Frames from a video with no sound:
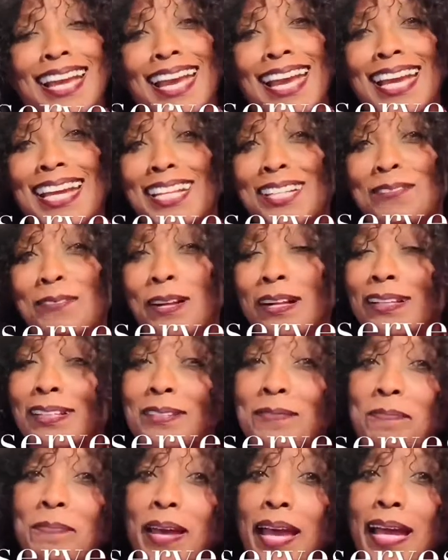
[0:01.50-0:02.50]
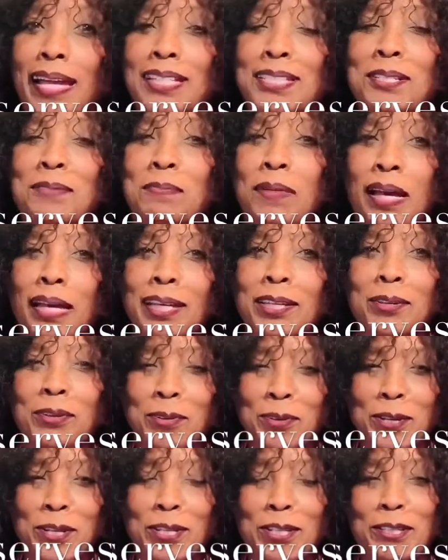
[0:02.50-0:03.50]
welcome back to my
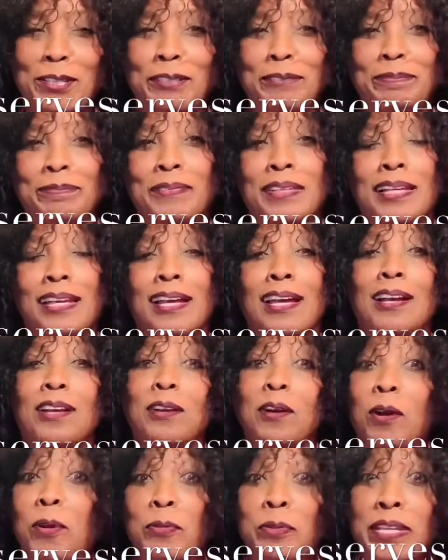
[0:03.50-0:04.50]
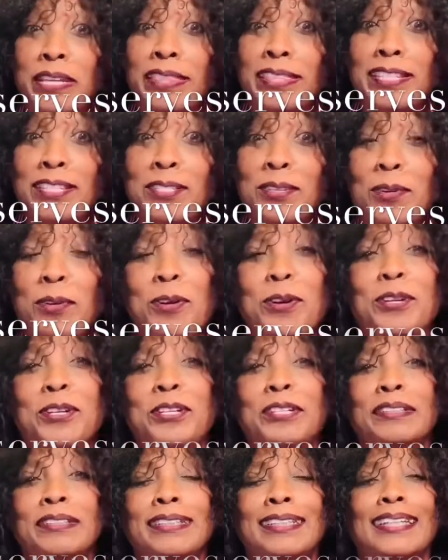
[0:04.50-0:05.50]
corner, CoReatha's Corner,
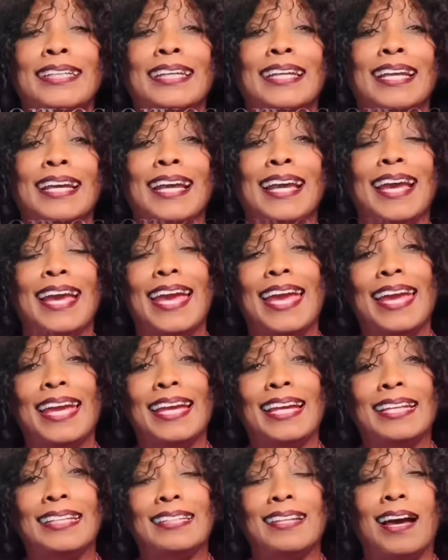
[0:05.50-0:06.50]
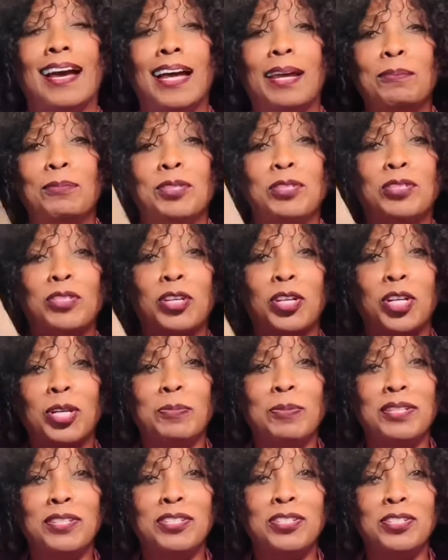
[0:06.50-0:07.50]
and I'm determined
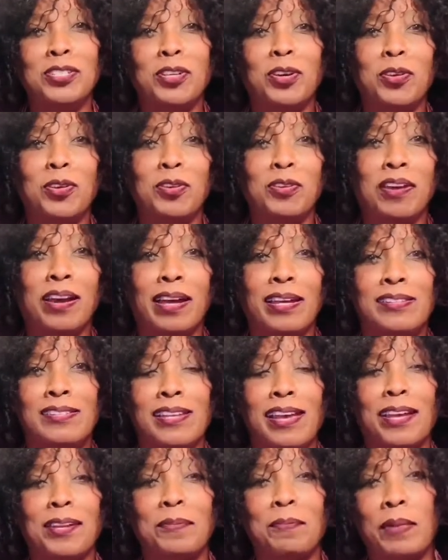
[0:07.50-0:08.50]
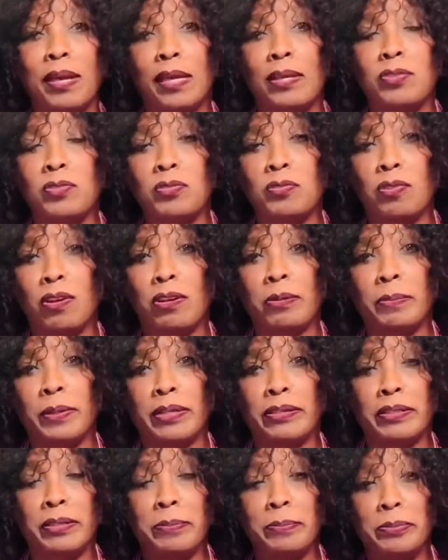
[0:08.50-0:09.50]
to show you guys how to make
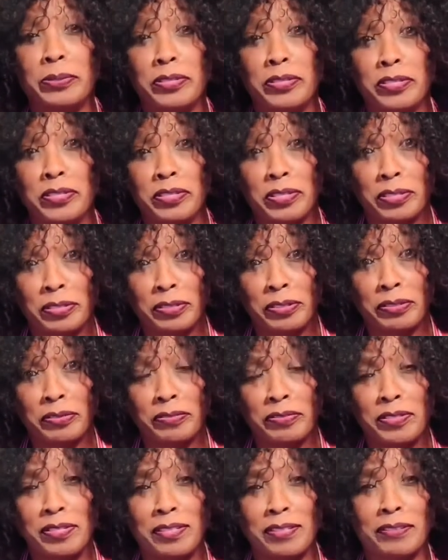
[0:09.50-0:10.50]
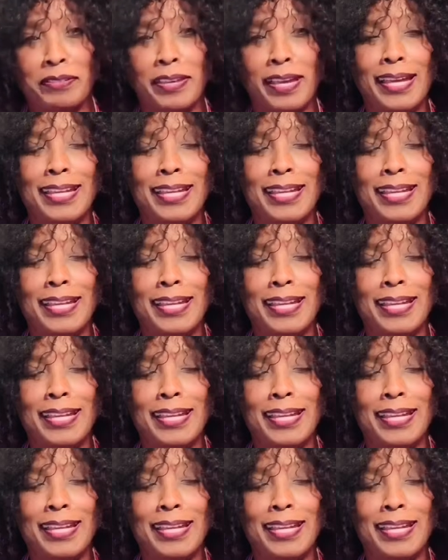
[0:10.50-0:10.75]
strawberry preserves, okay?